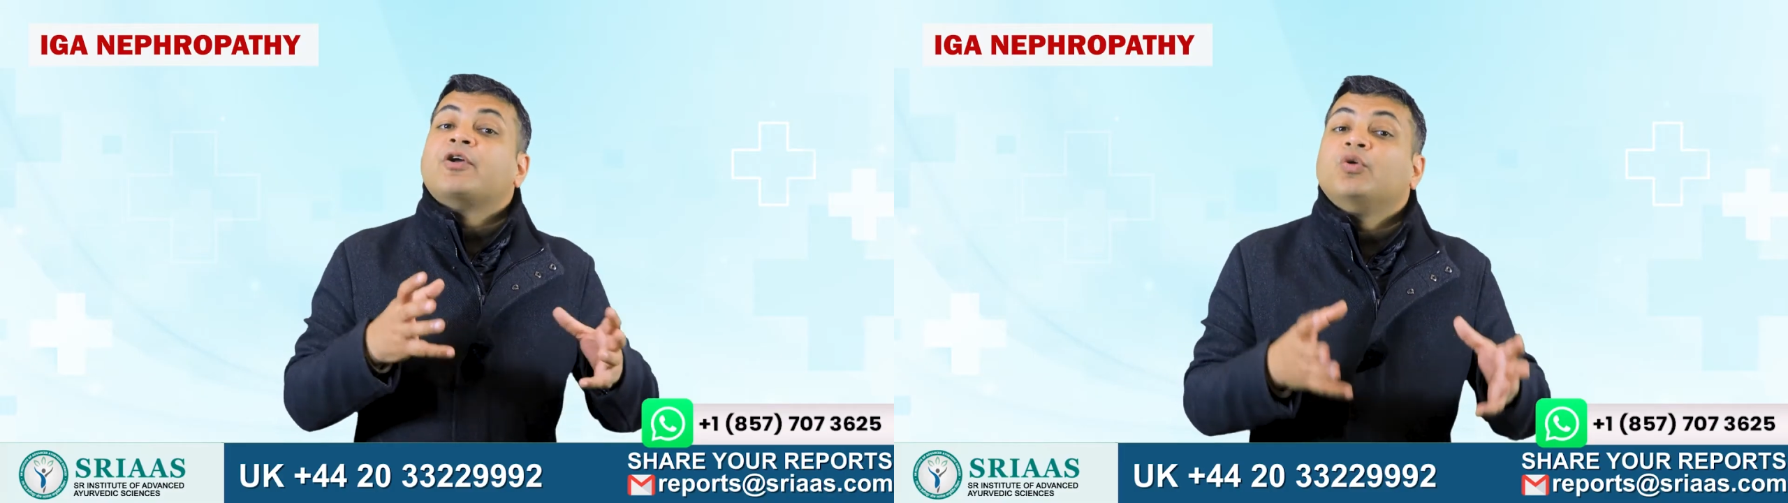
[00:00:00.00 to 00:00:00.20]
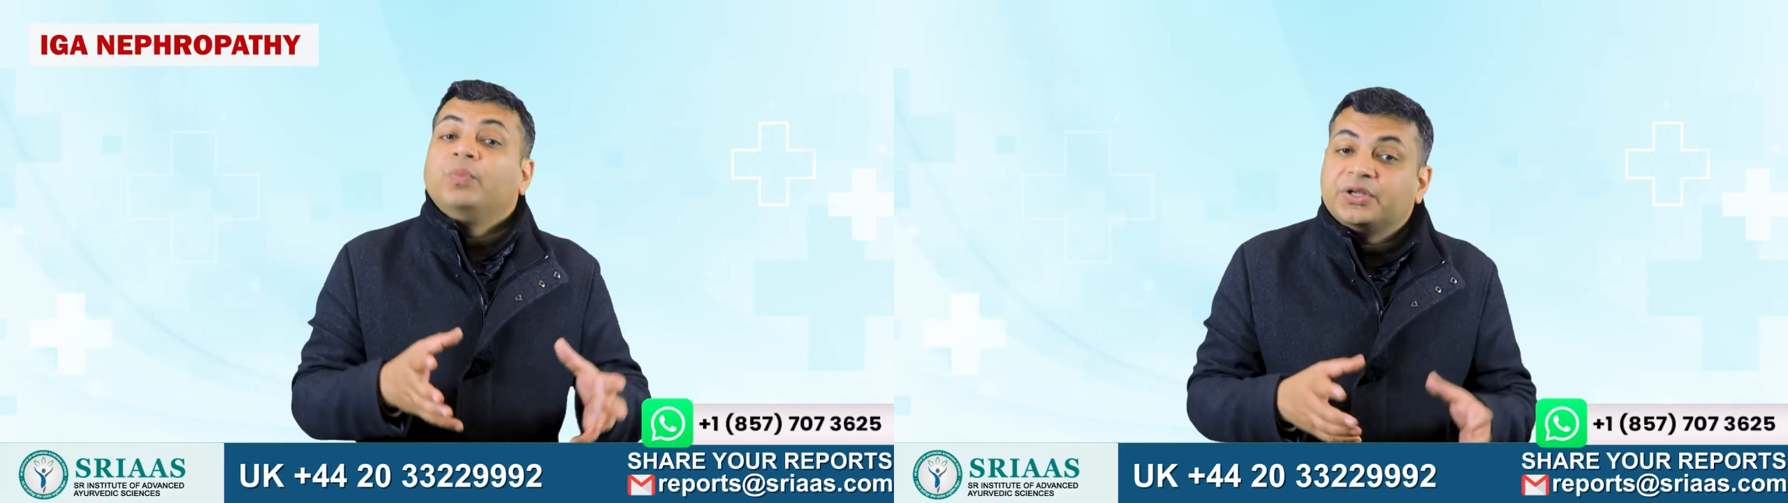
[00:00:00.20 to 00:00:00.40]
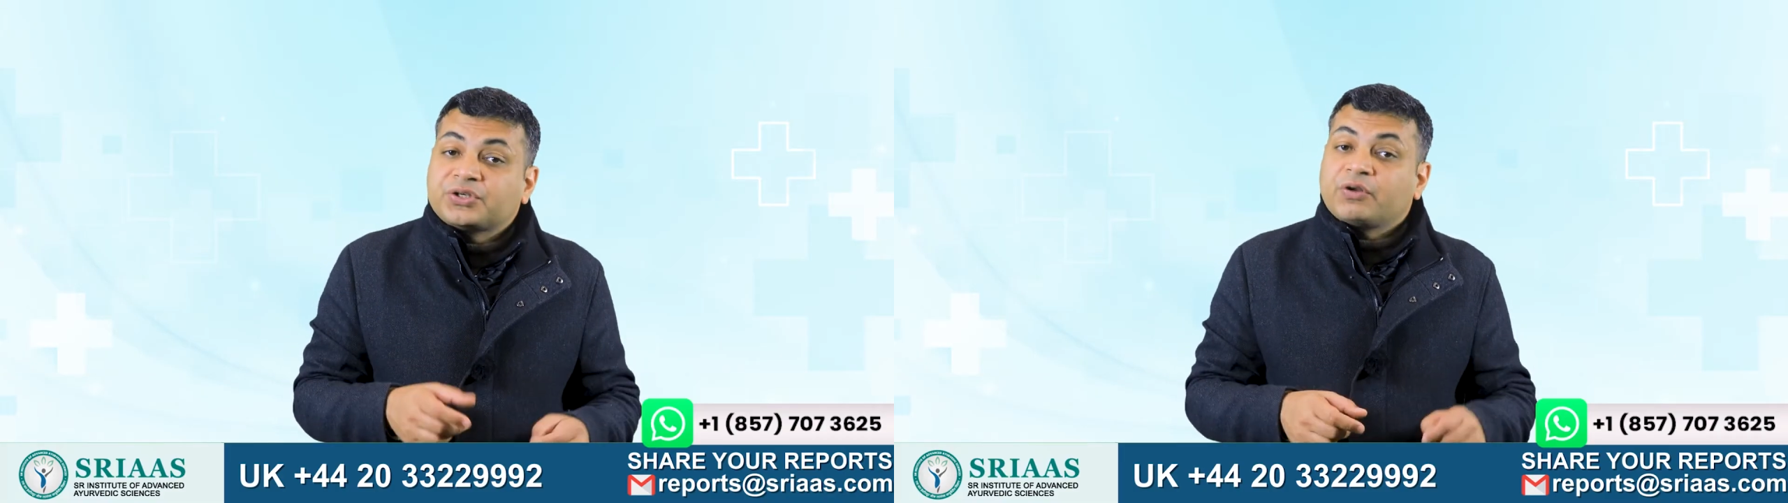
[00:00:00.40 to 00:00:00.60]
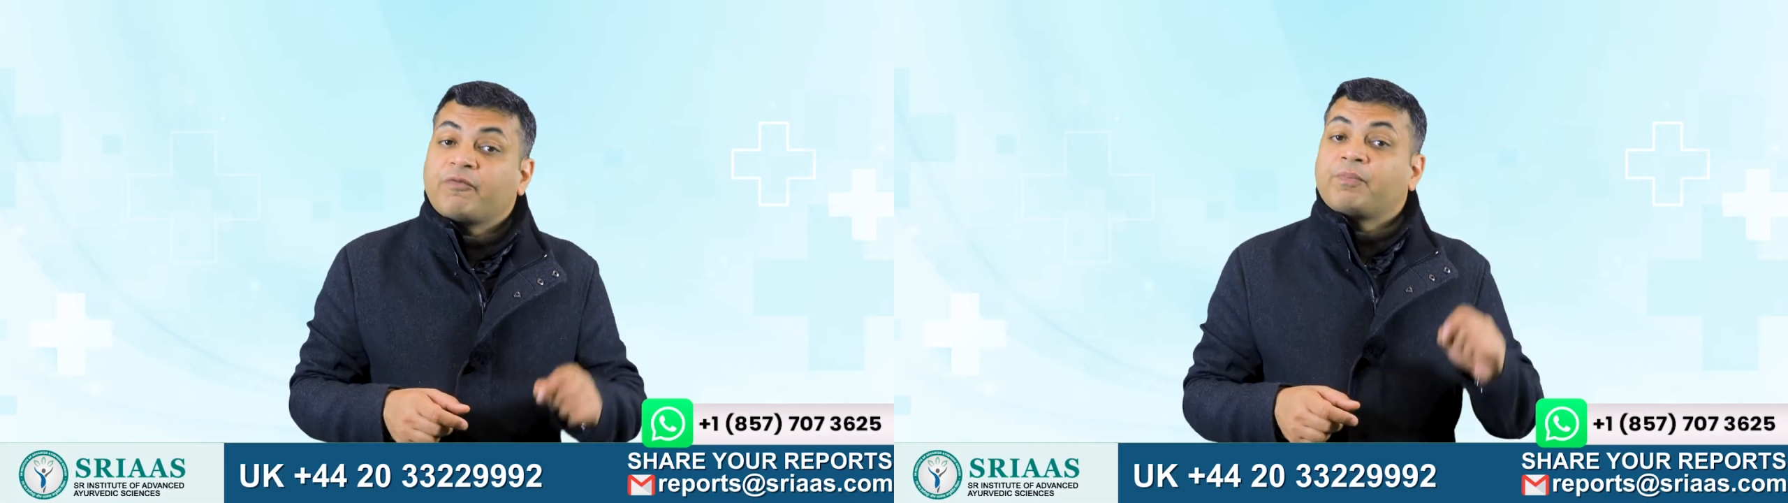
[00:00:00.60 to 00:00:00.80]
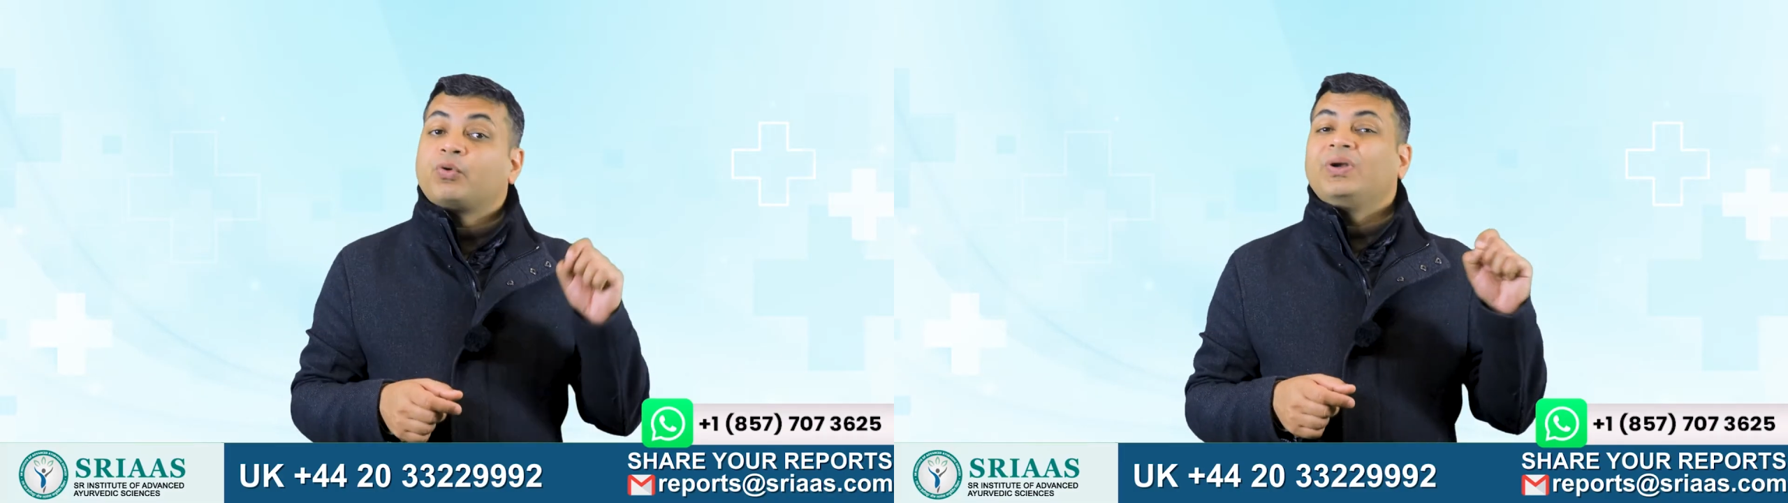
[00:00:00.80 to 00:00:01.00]
accumulation
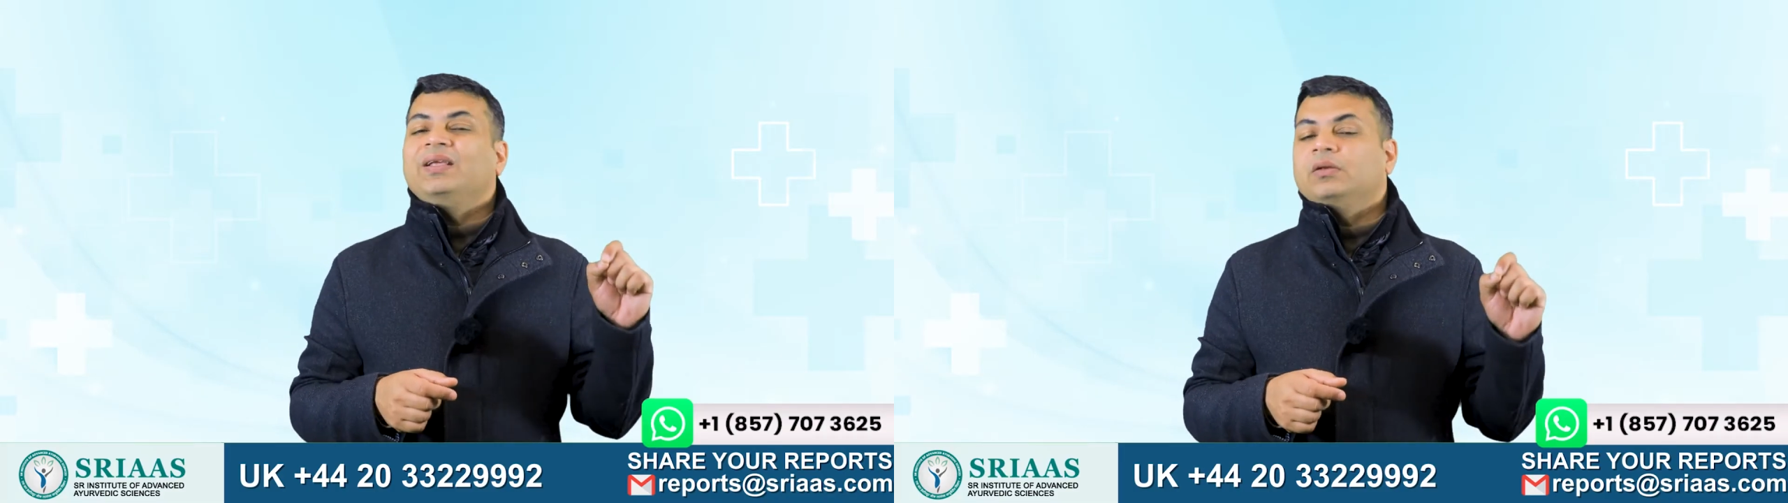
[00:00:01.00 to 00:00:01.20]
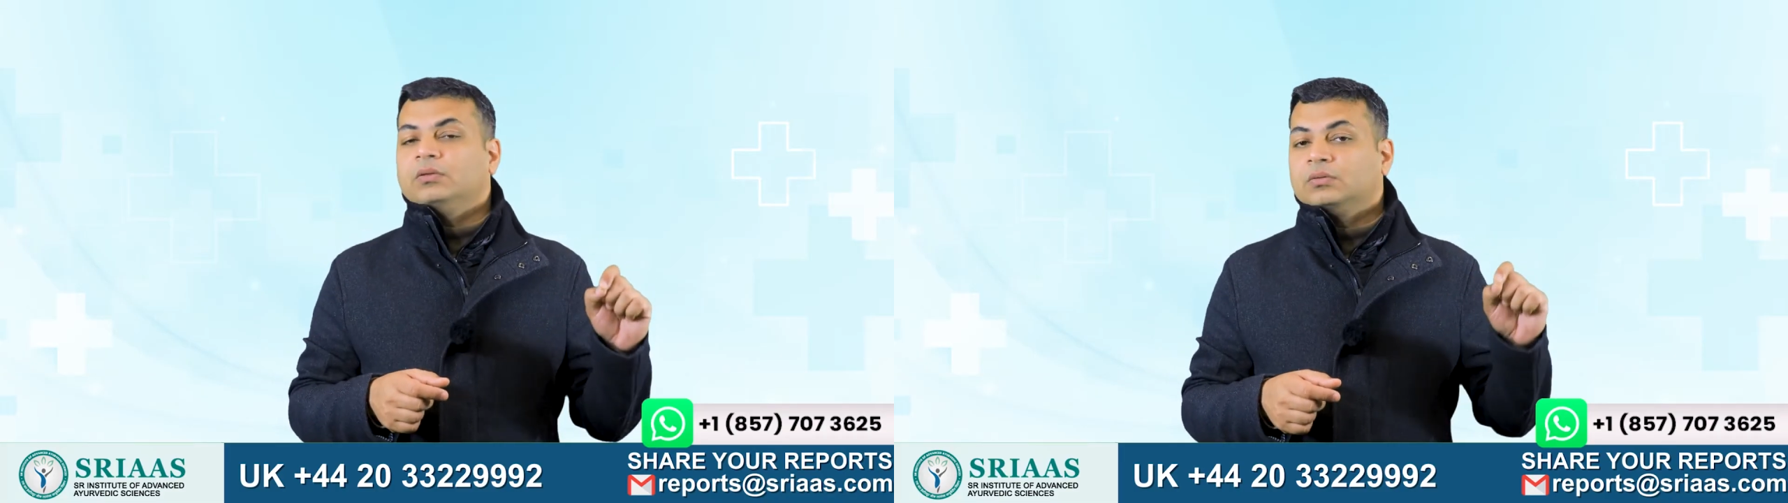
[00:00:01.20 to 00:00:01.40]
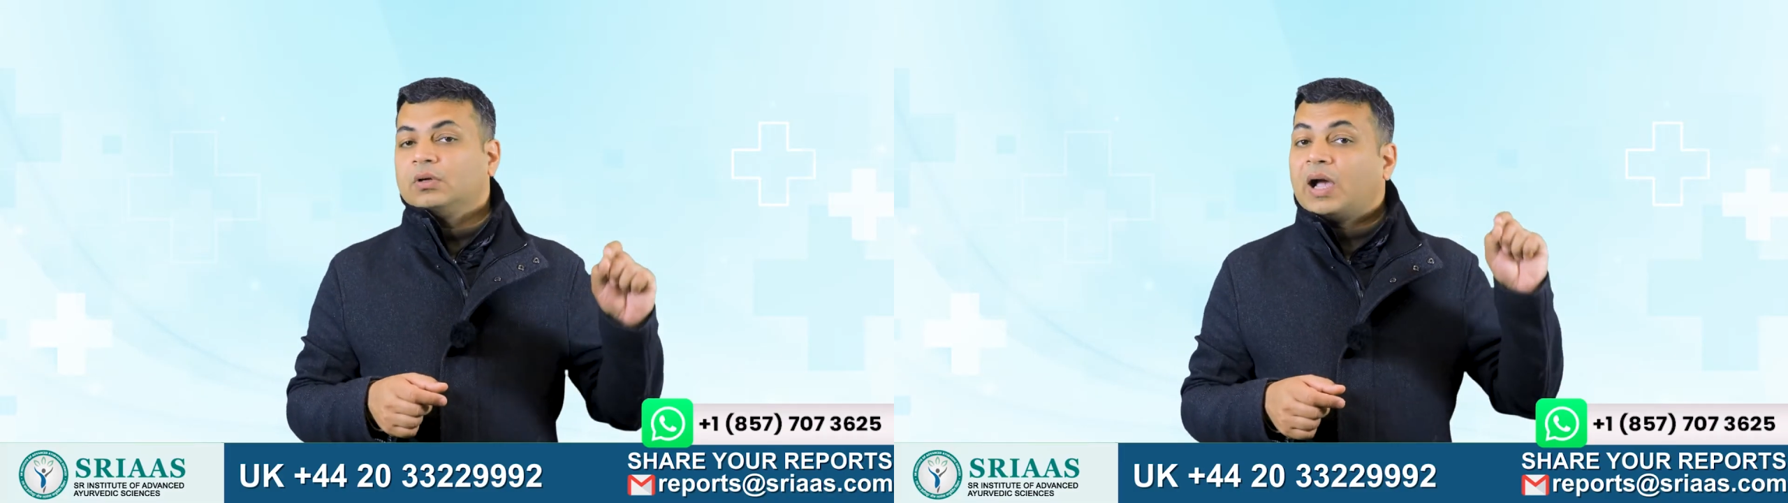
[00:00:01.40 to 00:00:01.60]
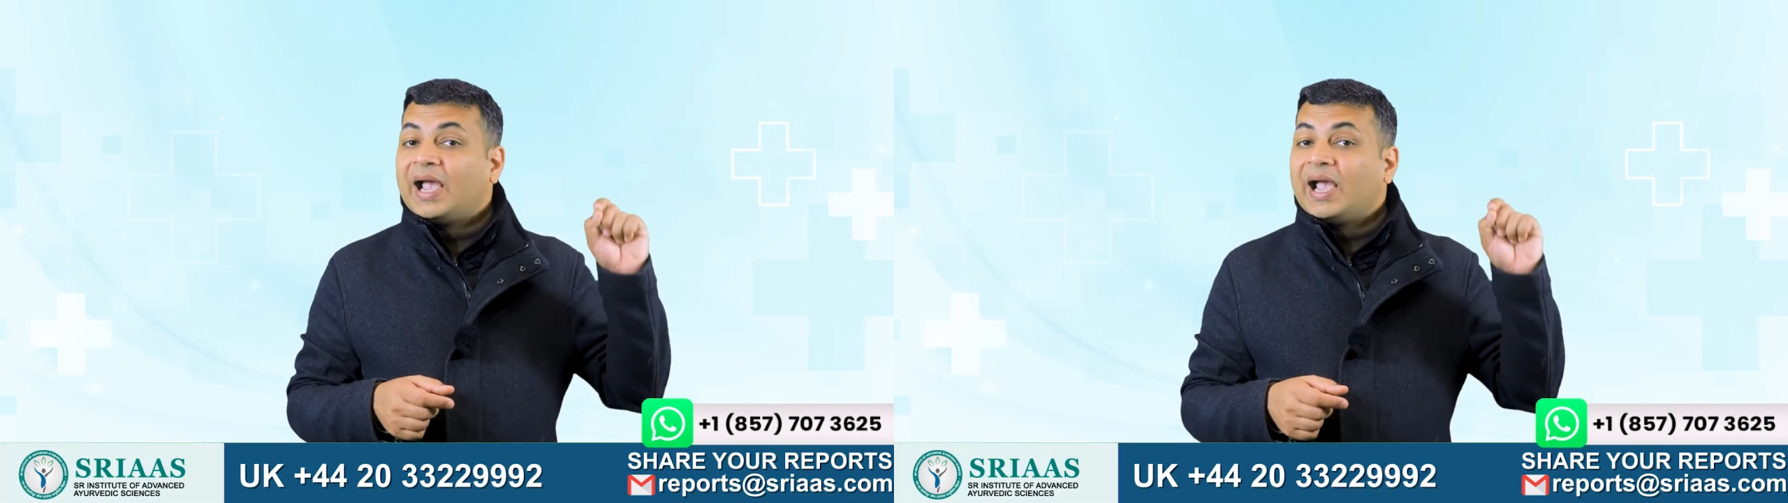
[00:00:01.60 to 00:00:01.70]
of protein,